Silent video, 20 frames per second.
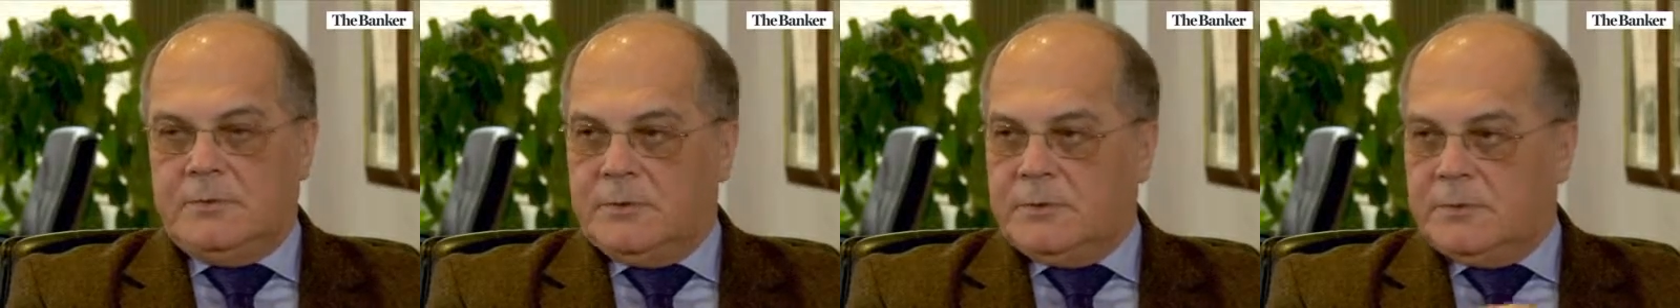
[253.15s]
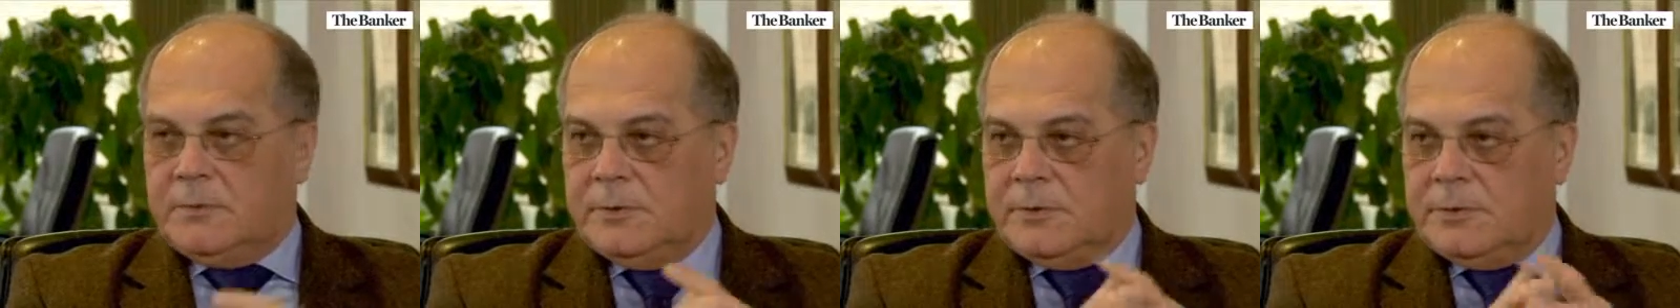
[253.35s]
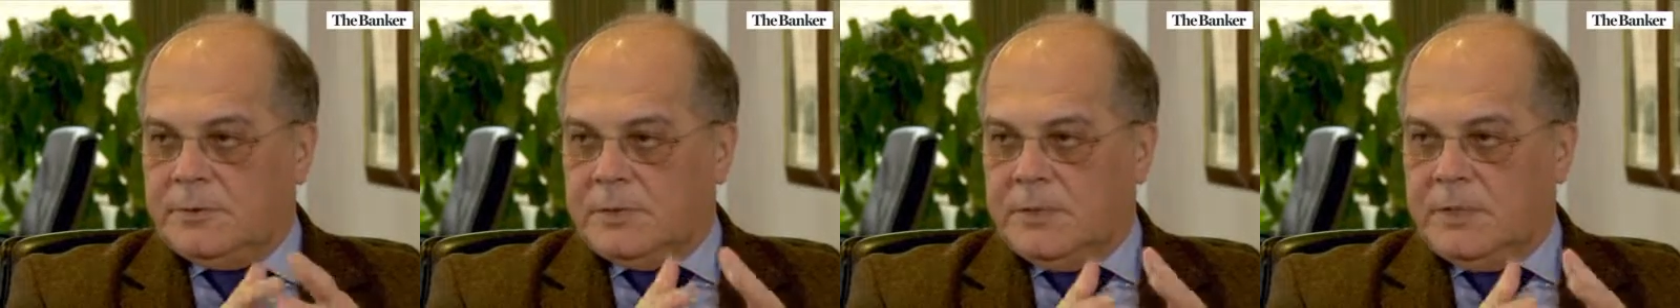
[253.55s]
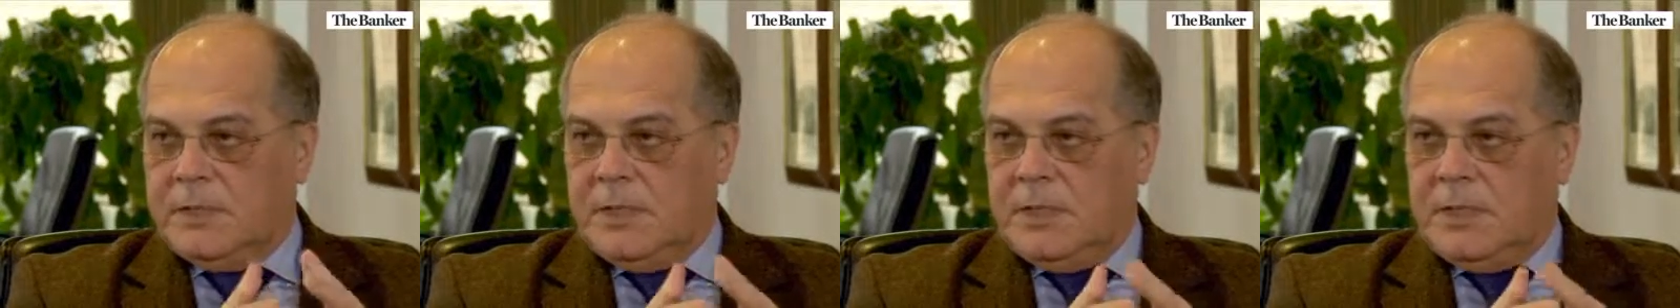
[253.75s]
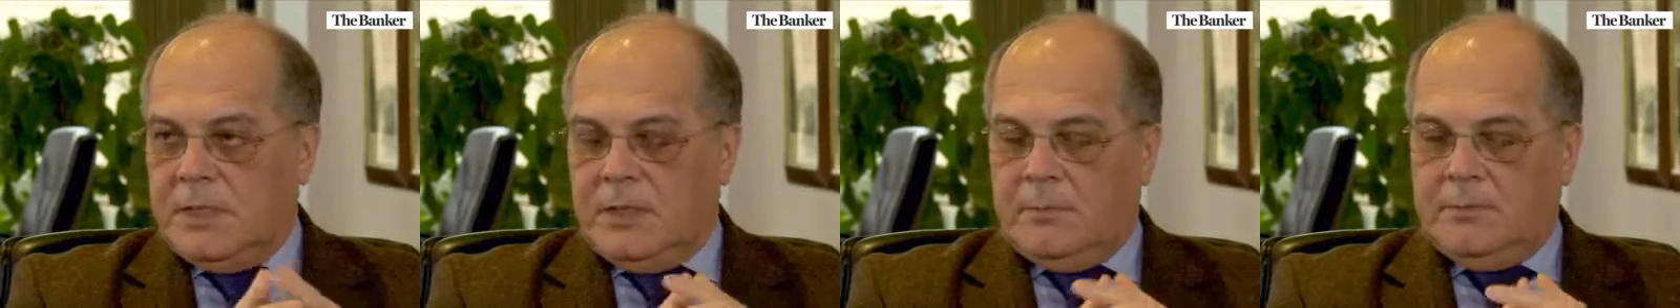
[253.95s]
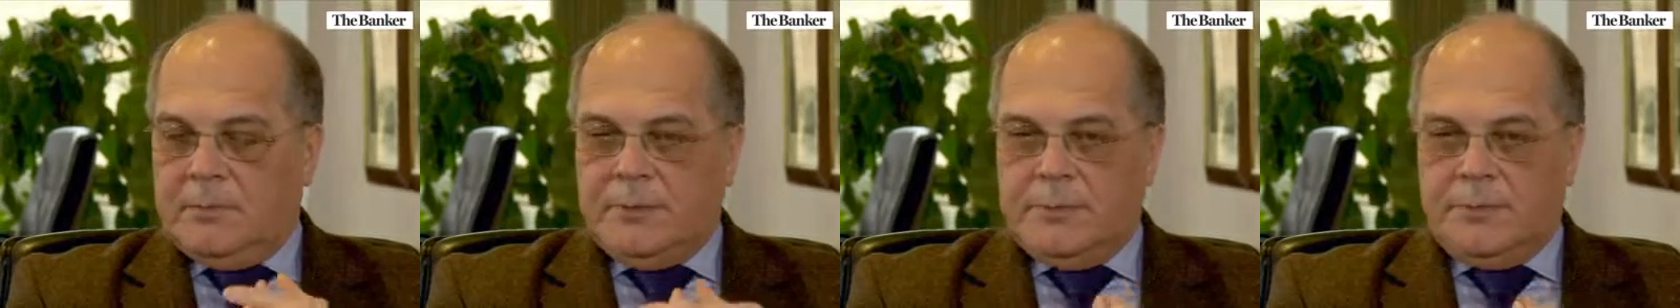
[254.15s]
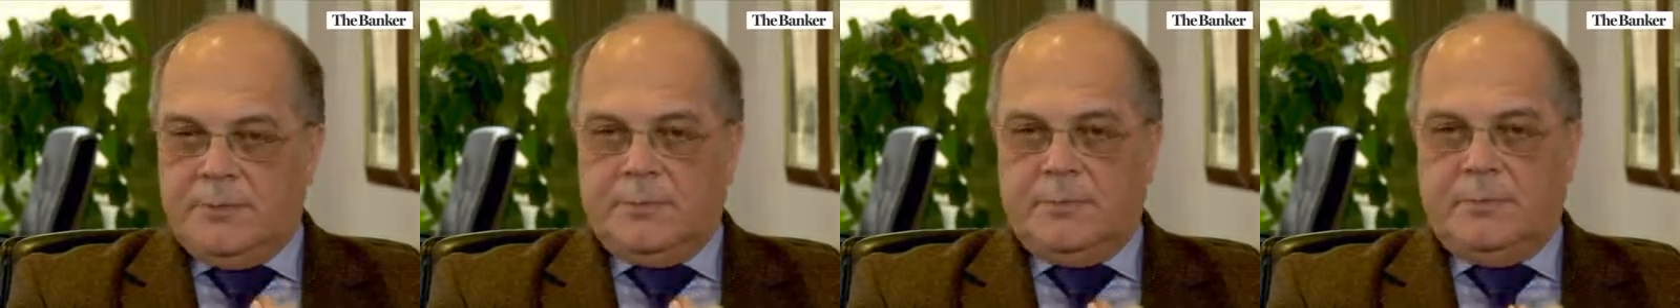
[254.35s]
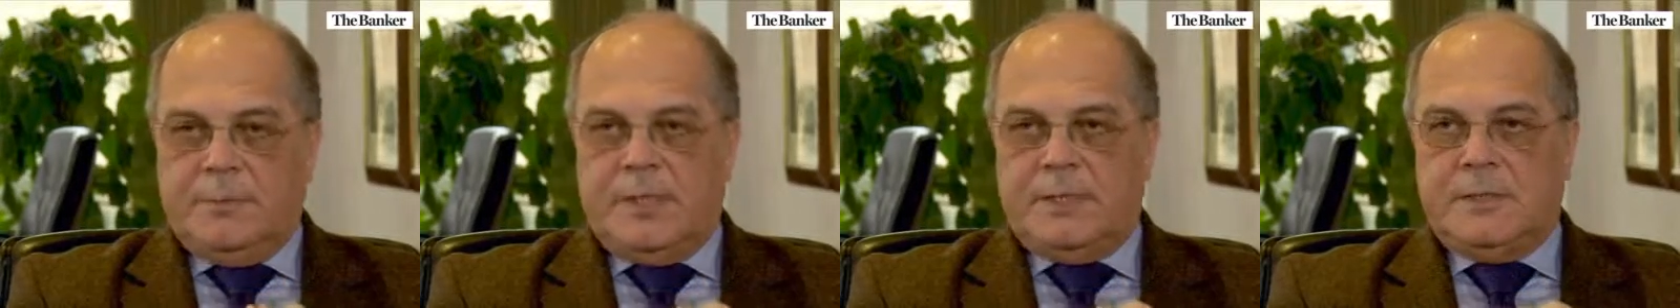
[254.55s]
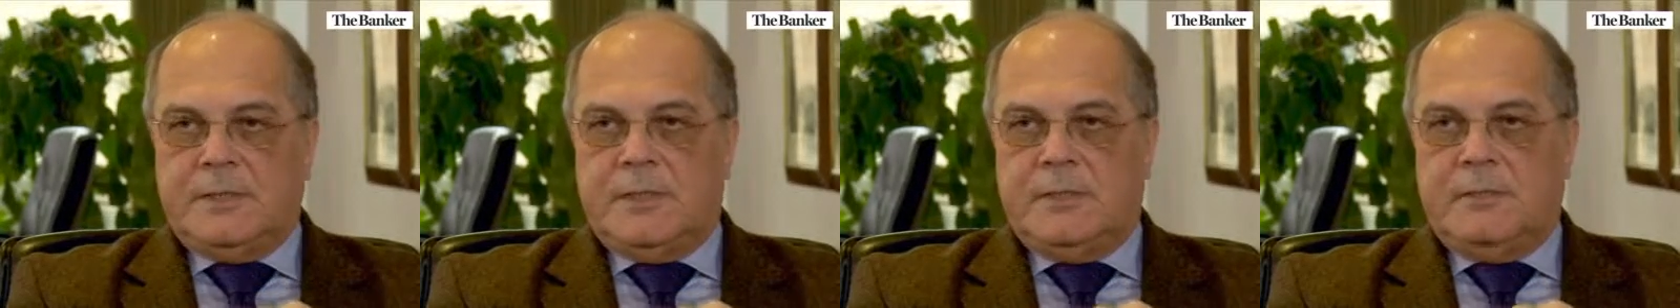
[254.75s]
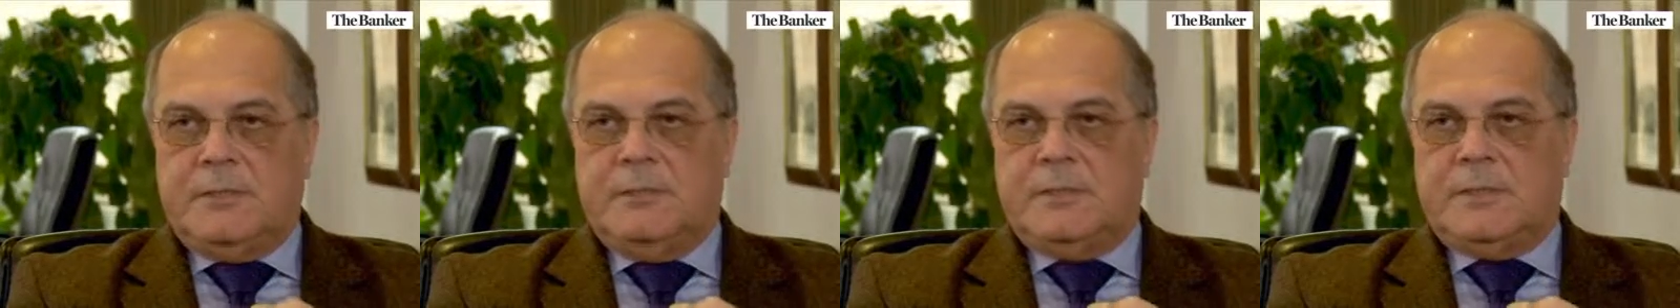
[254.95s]
which was approved by
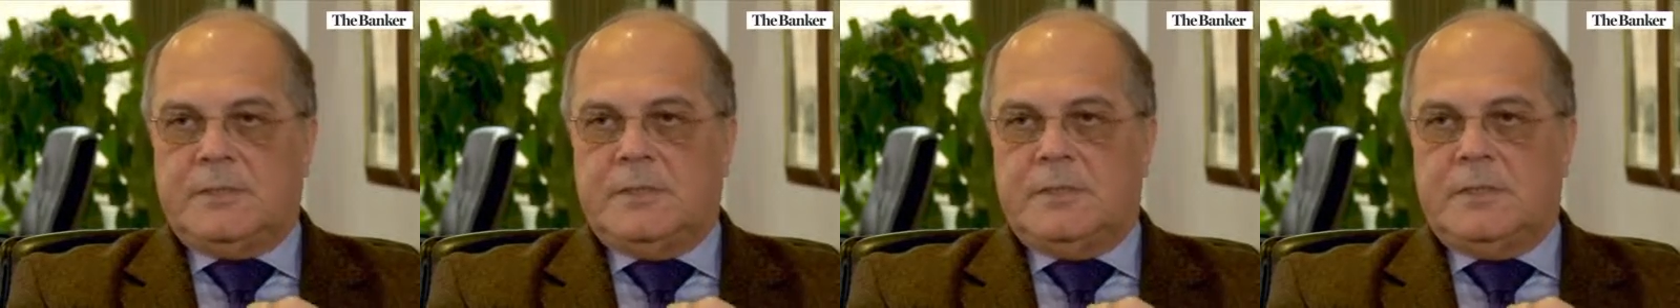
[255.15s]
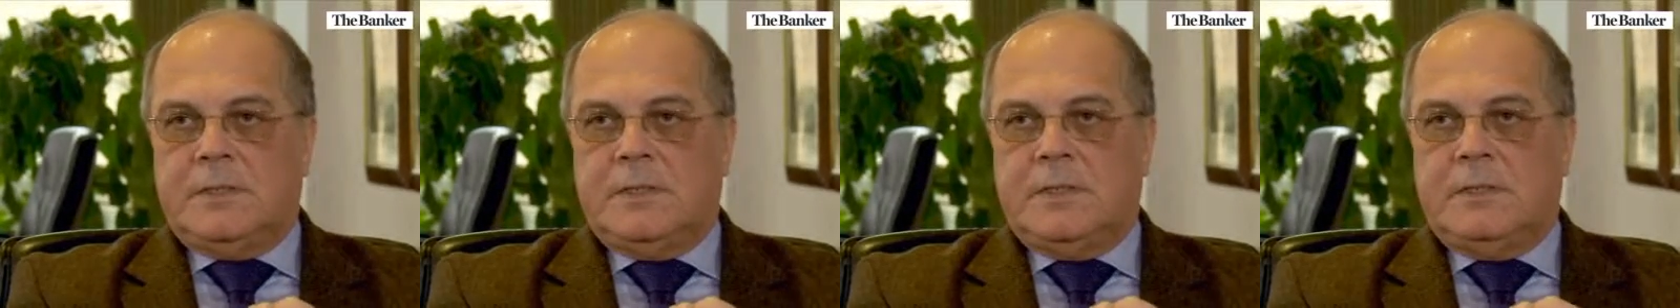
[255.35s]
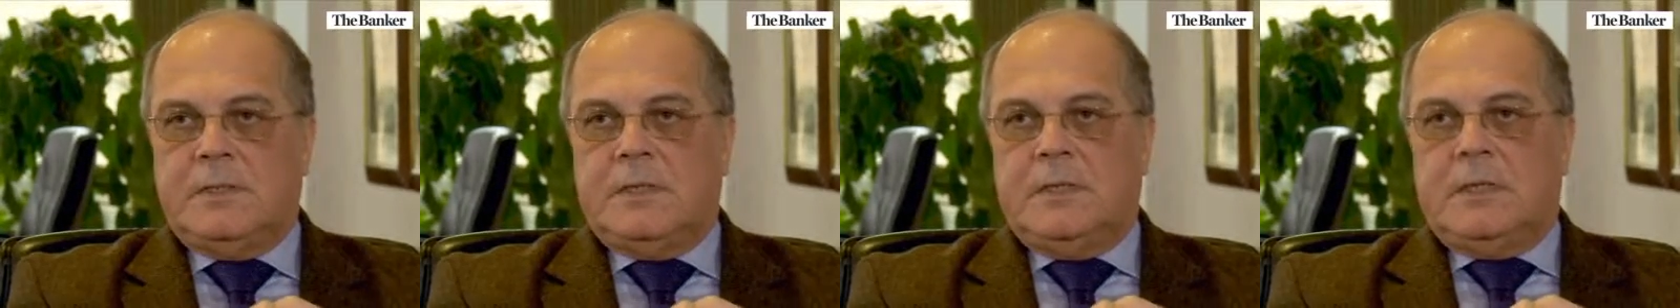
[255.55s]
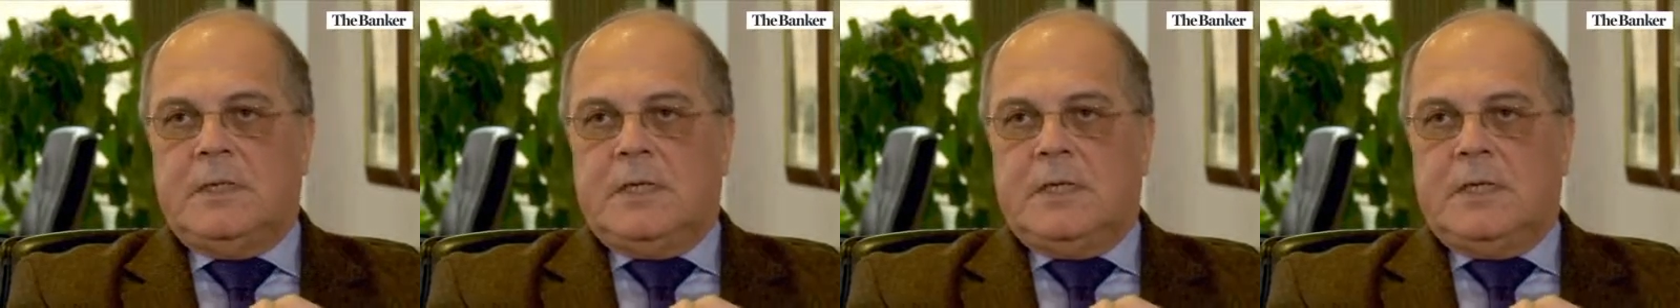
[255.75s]
the OECD